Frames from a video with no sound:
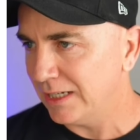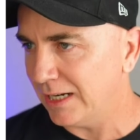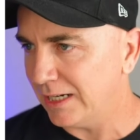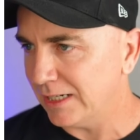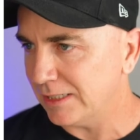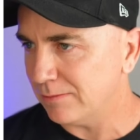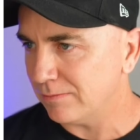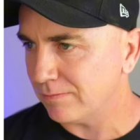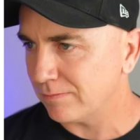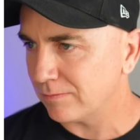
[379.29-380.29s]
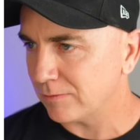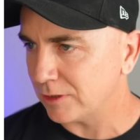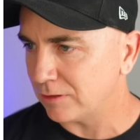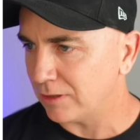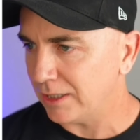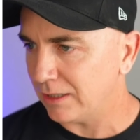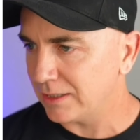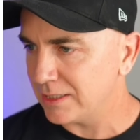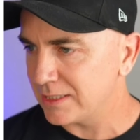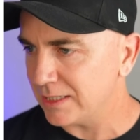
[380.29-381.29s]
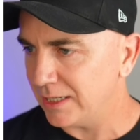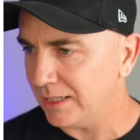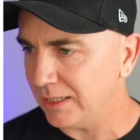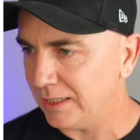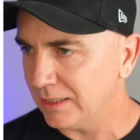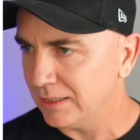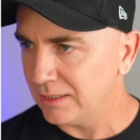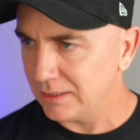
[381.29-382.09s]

All right, I'm gonna say